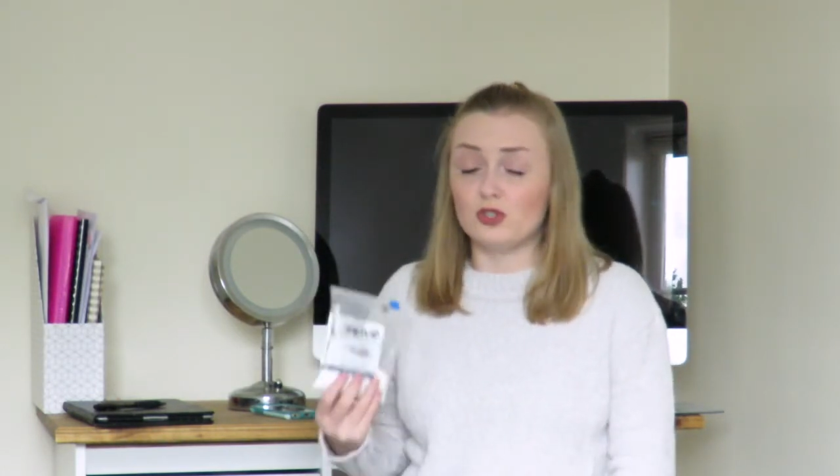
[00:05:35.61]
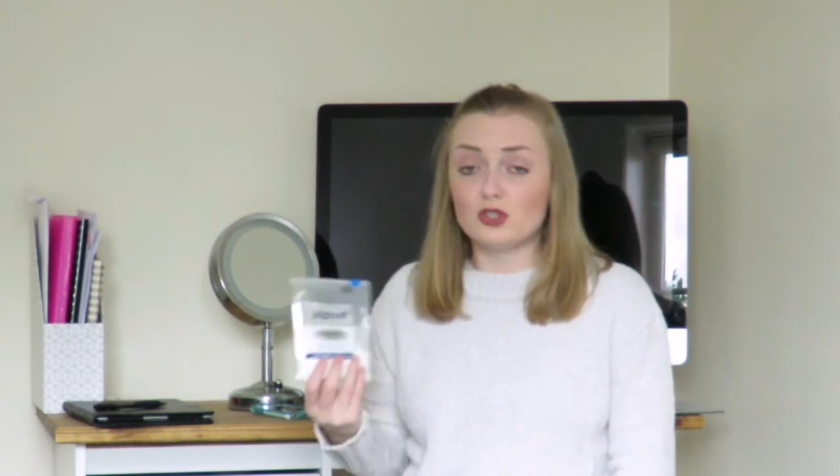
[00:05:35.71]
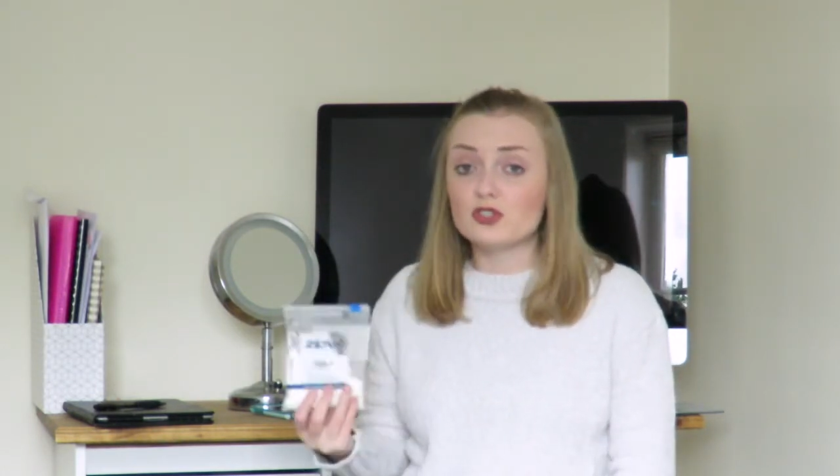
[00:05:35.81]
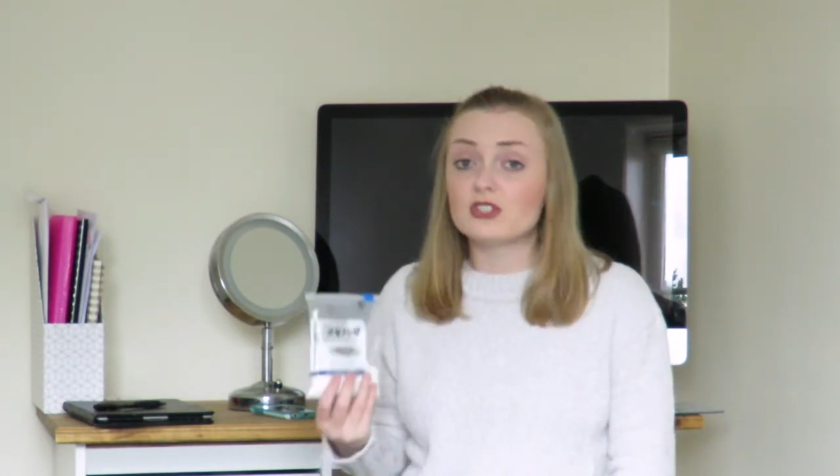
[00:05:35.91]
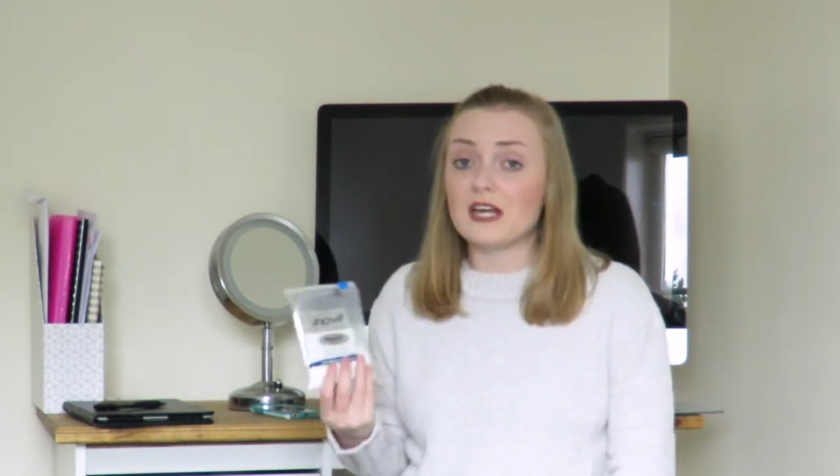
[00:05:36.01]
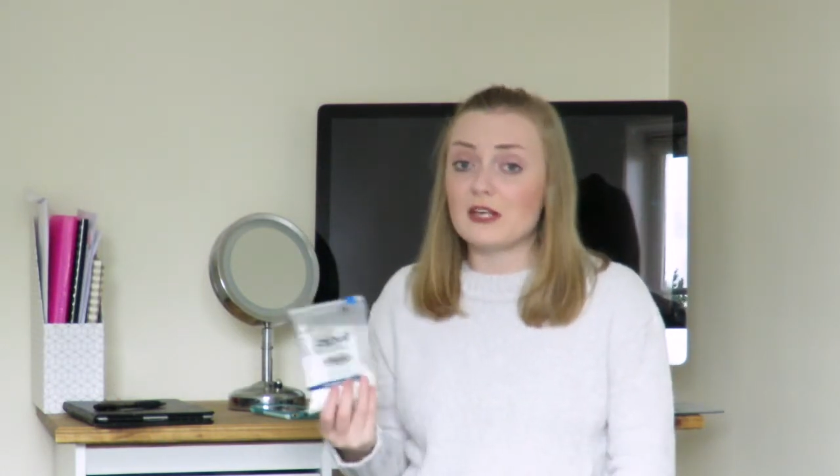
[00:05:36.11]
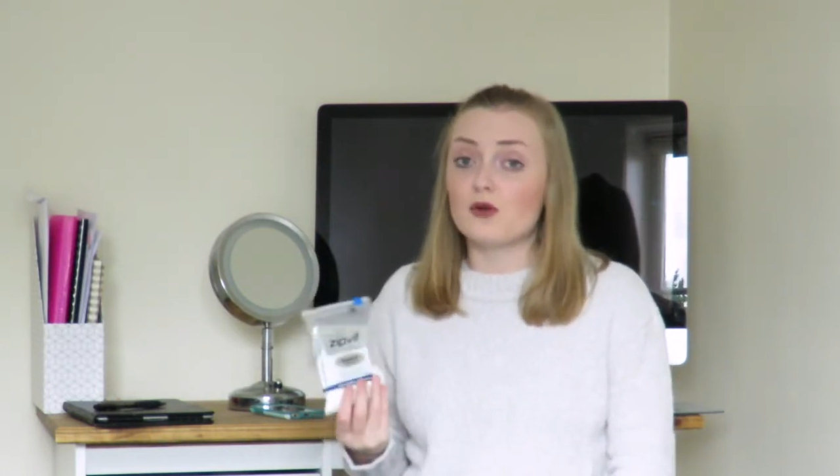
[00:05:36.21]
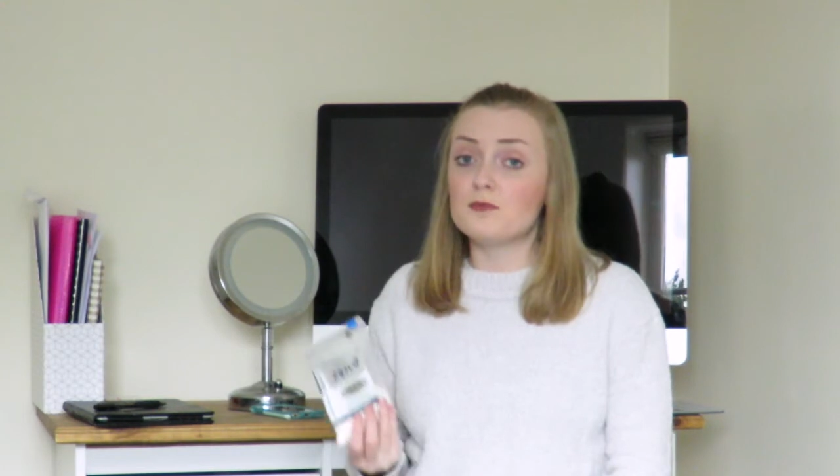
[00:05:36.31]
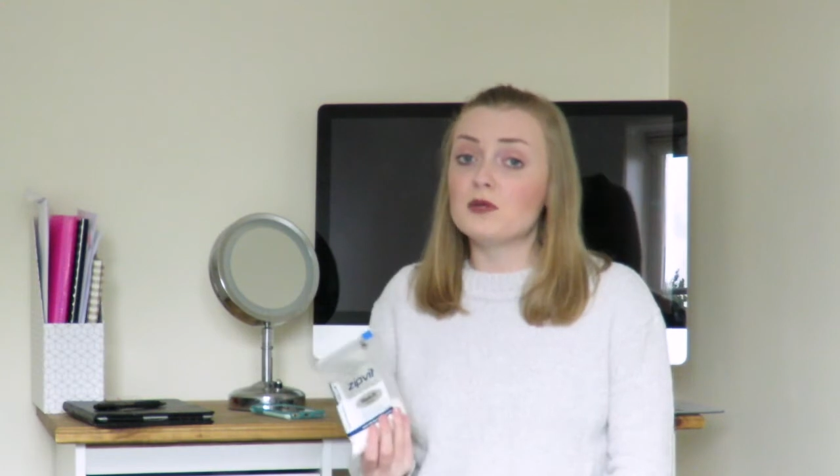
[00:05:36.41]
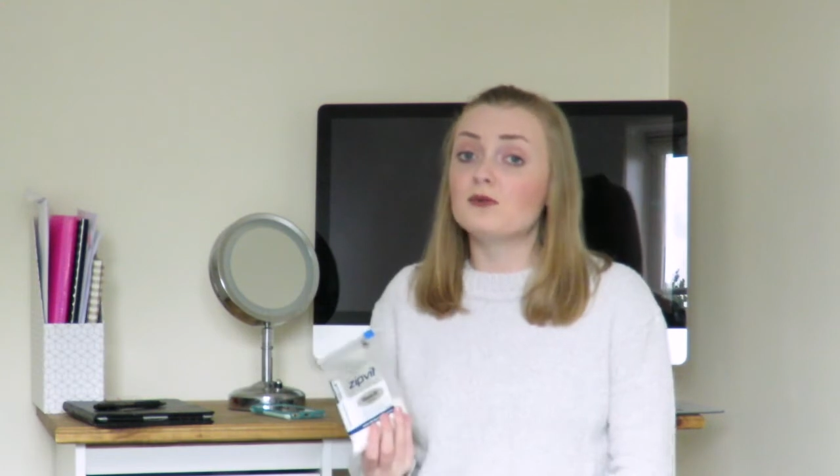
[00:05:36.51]
just to get
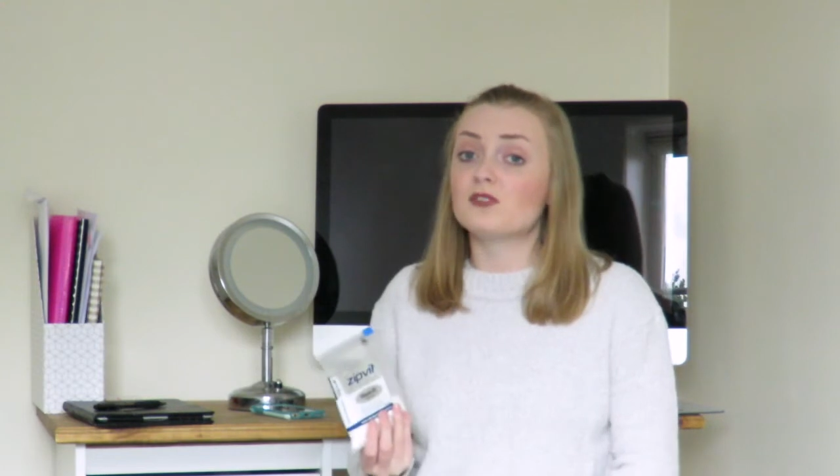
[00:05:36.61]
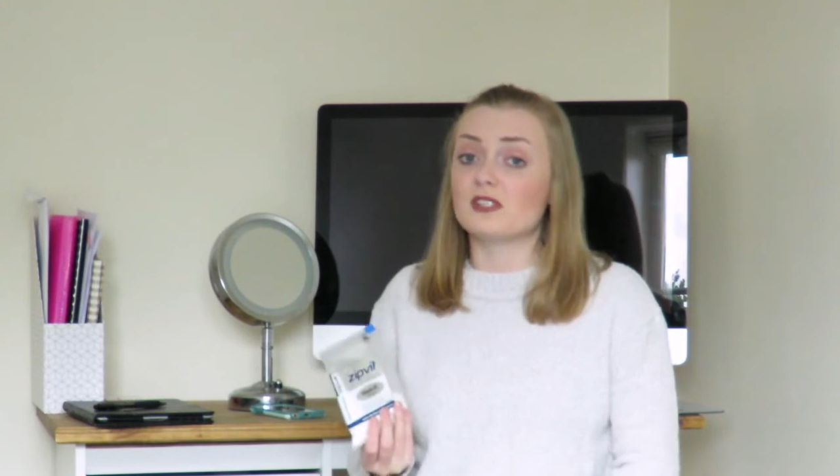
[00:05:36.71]
your immune